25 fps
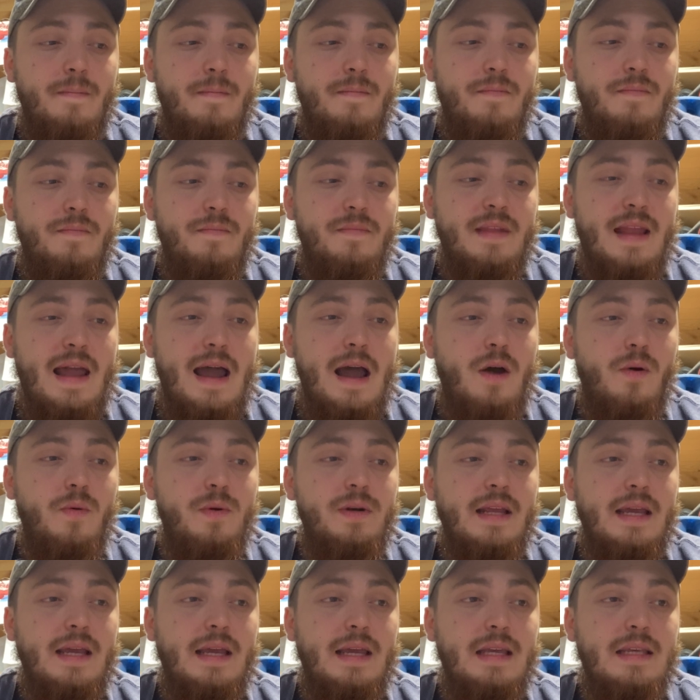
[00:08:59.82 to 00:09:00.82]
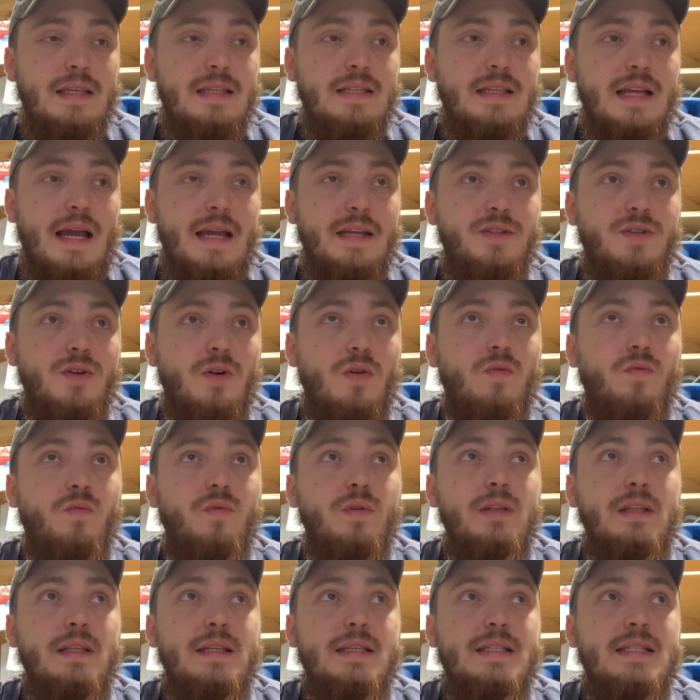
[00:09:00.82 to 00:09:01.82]
Nowadays, I don't
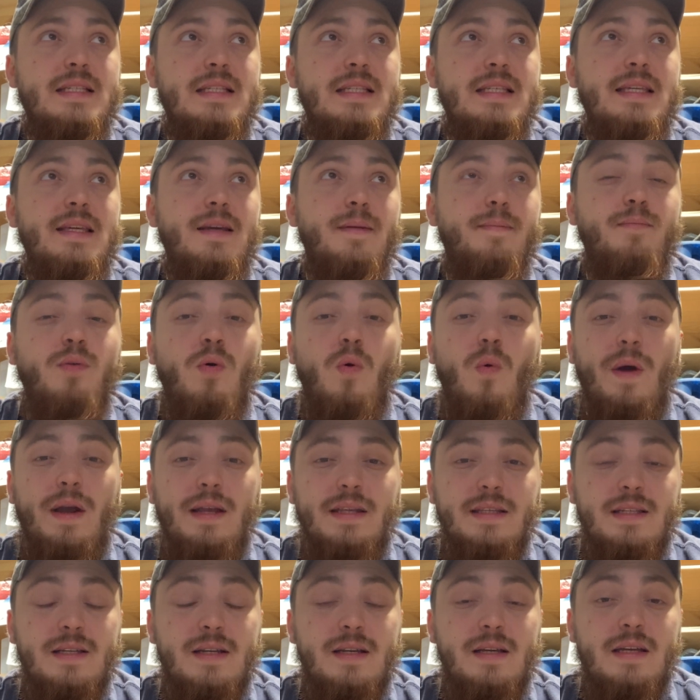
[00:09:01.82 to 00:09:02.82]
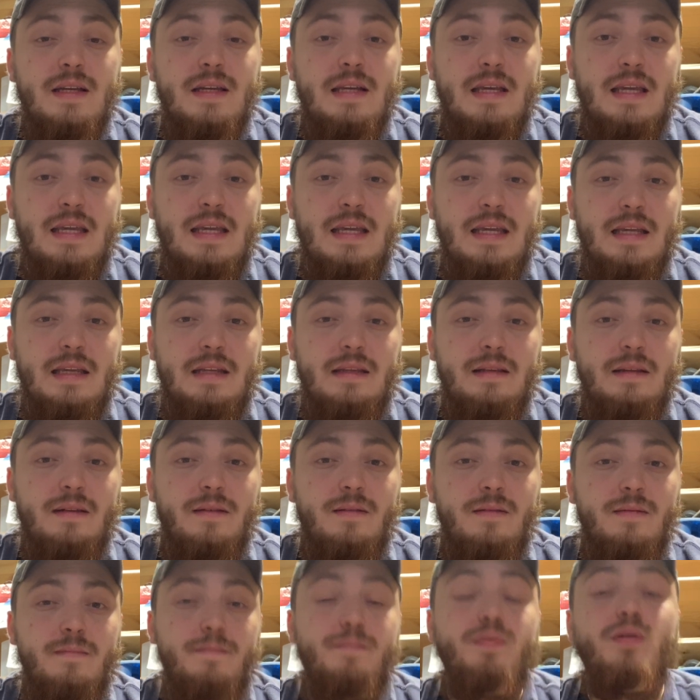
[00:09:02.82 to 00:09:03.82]
really see a point
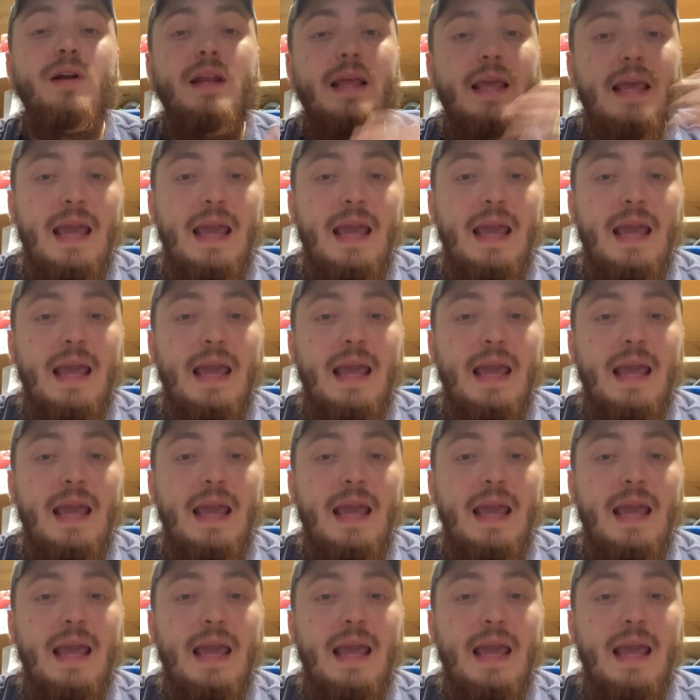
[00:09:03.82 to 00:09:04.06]
in putting